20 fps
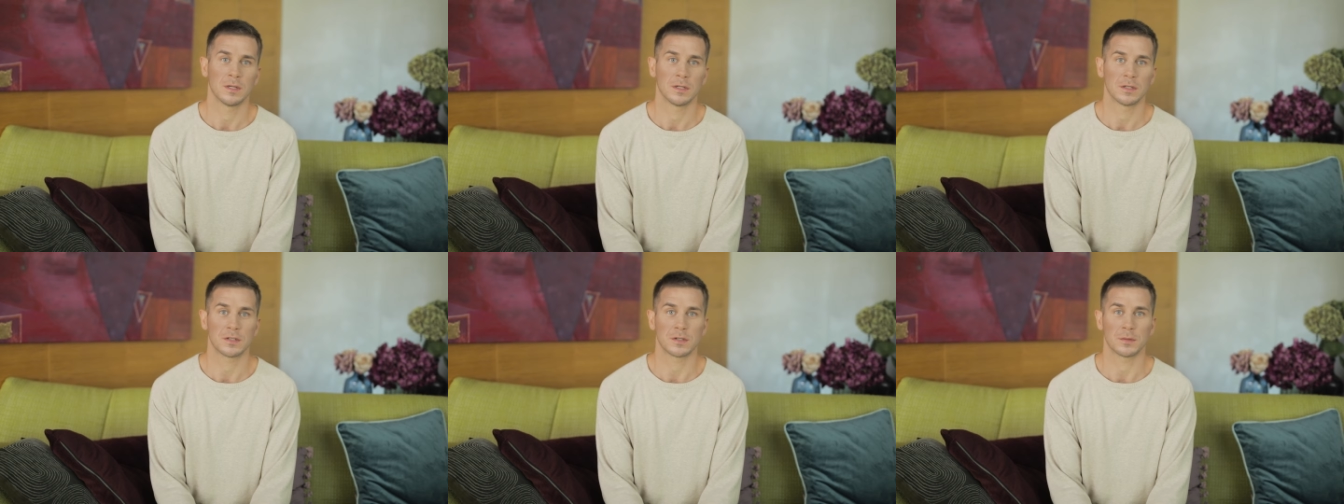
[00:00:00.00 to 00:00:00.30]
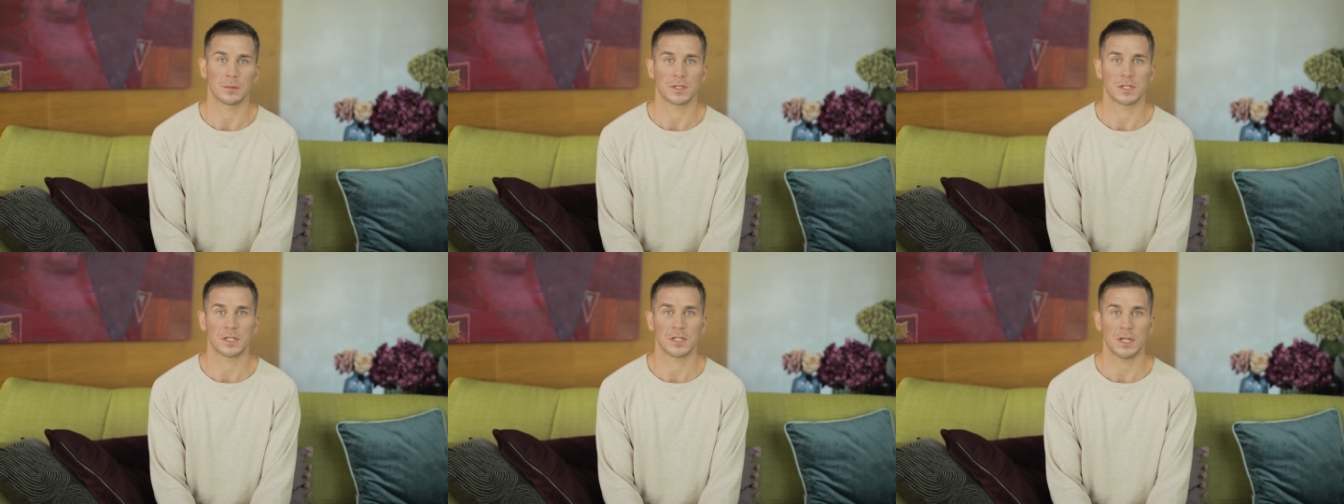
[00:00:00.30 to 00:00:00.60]

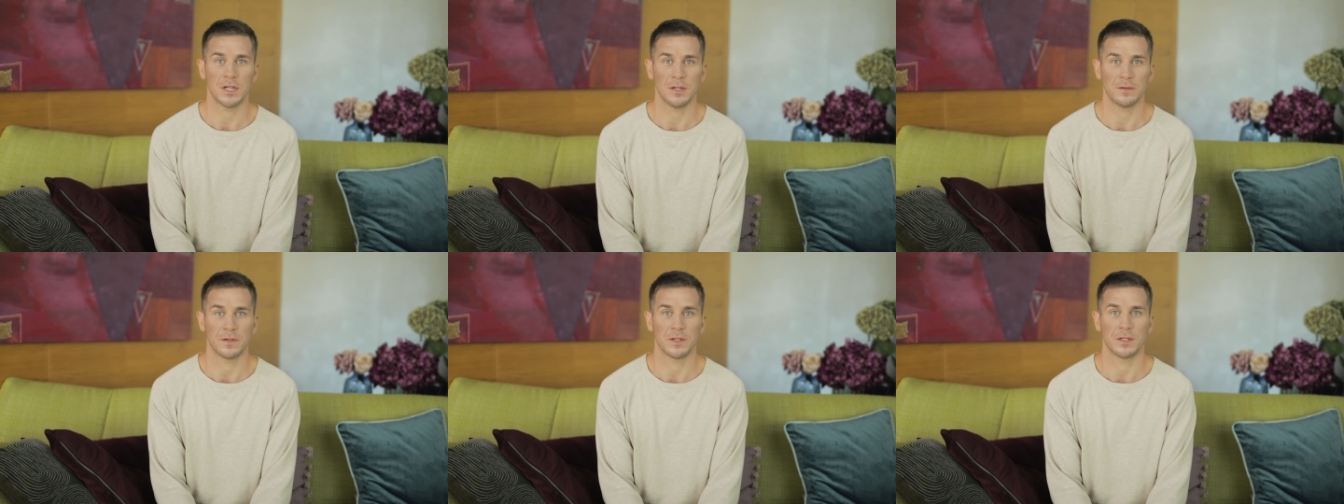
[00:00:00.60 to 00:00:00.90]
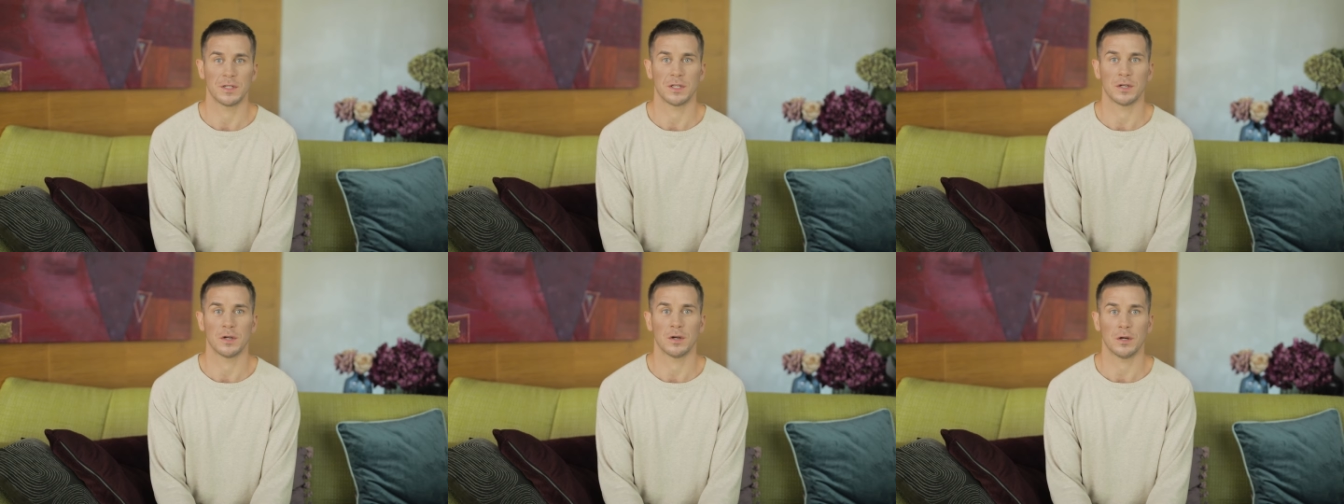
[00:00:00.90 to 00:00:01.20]
So achieving
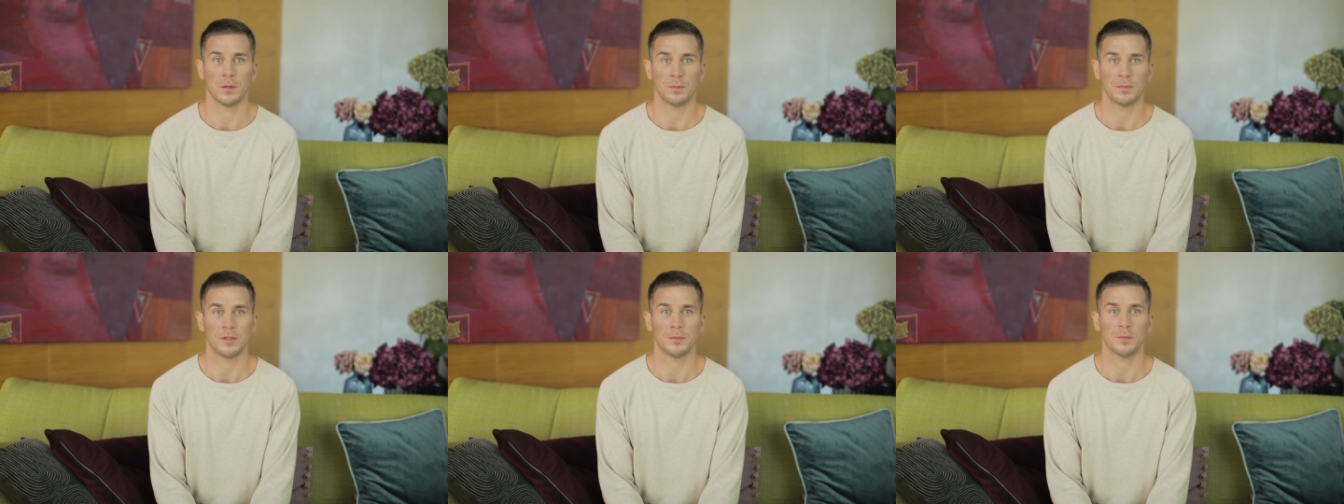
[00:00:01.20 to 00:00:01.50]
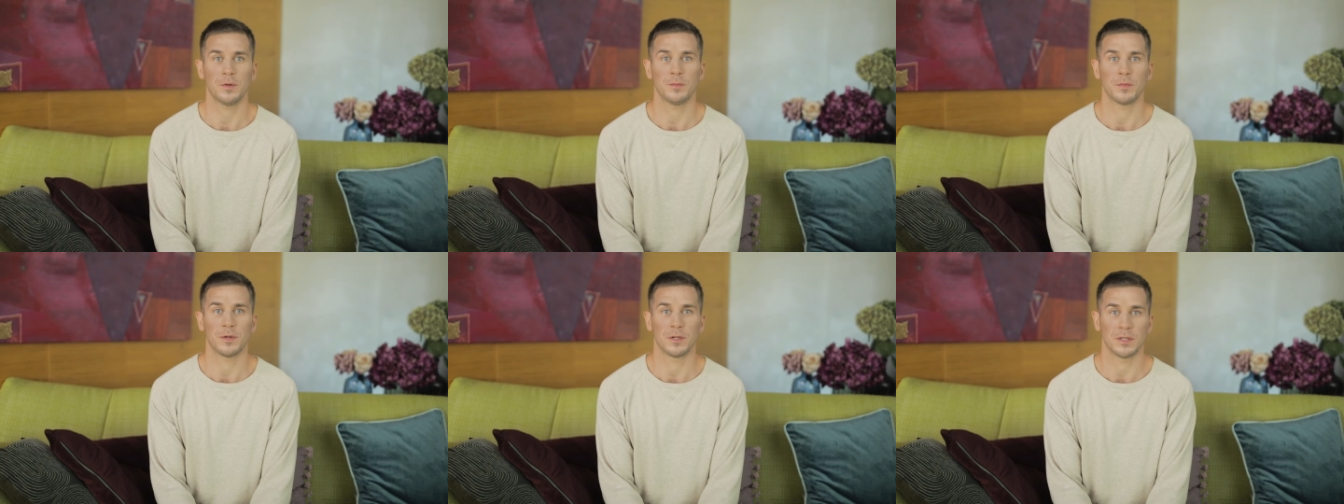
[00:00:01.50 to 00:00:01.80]
the
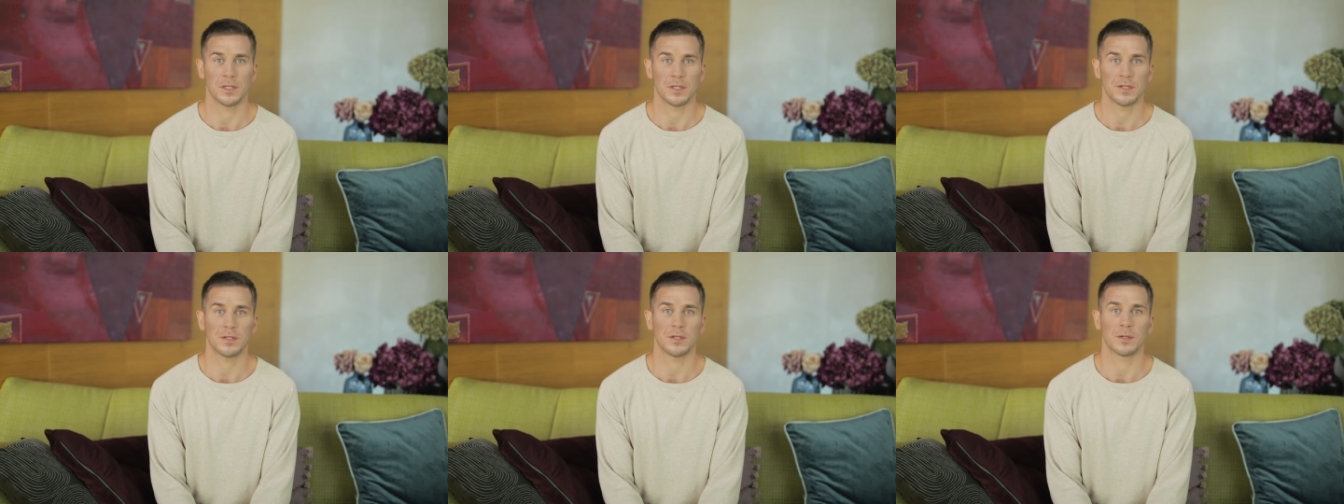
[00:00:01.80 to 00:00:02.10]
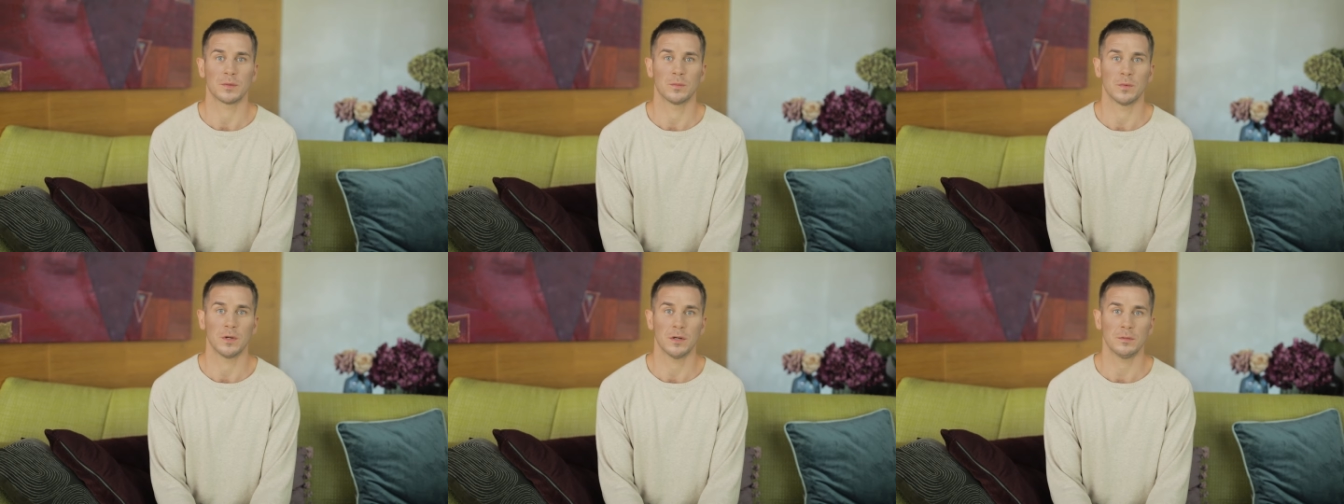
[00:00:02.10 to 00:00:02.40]
optimum holistic
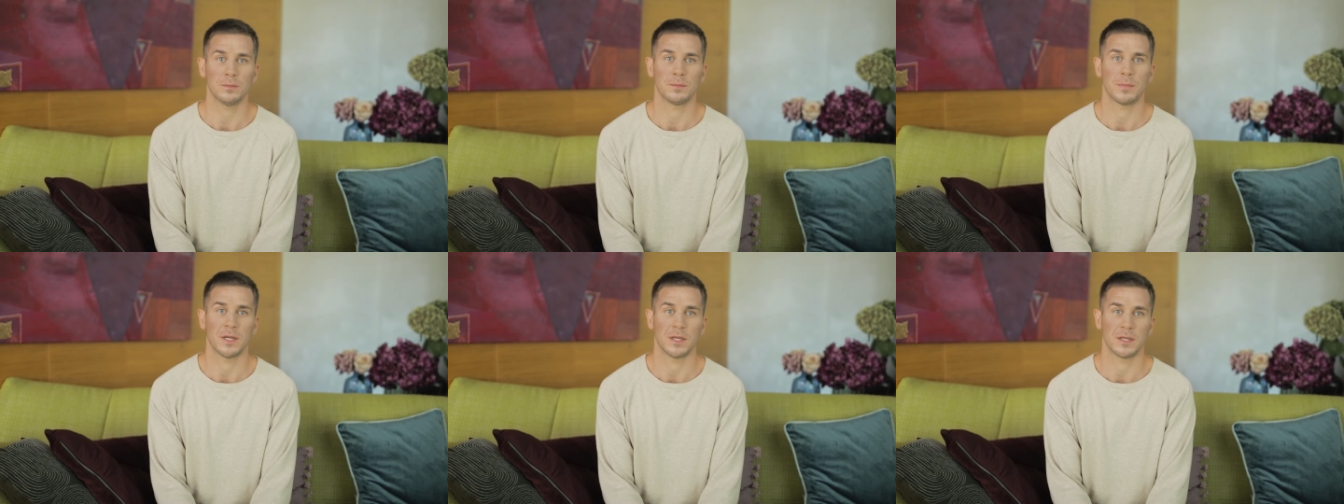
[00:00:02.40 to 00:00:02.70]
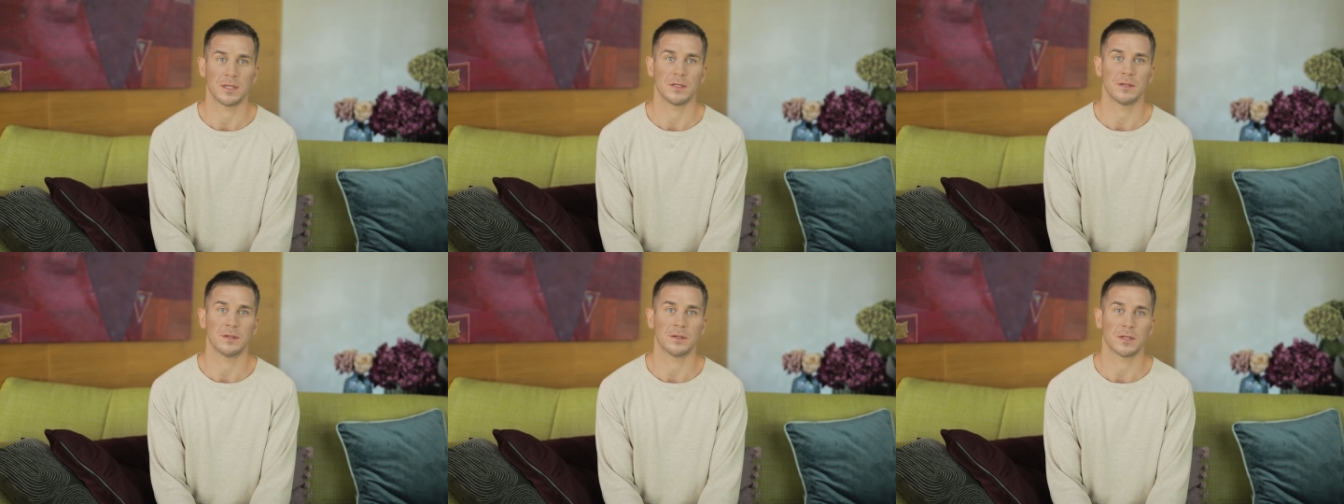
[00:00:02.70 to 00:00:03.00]

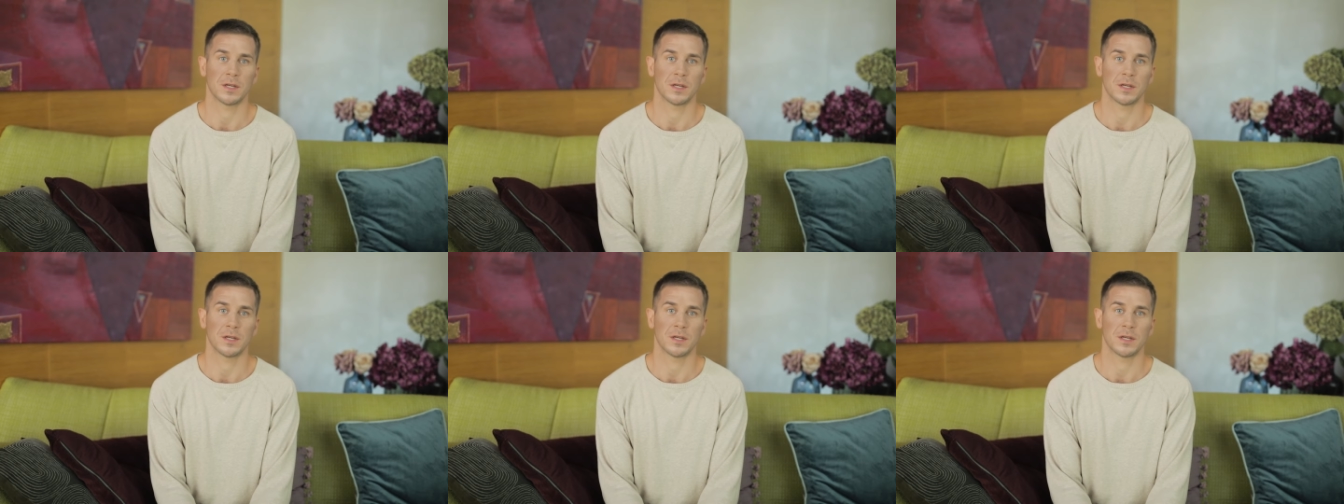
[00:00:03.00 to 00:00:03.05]
well-being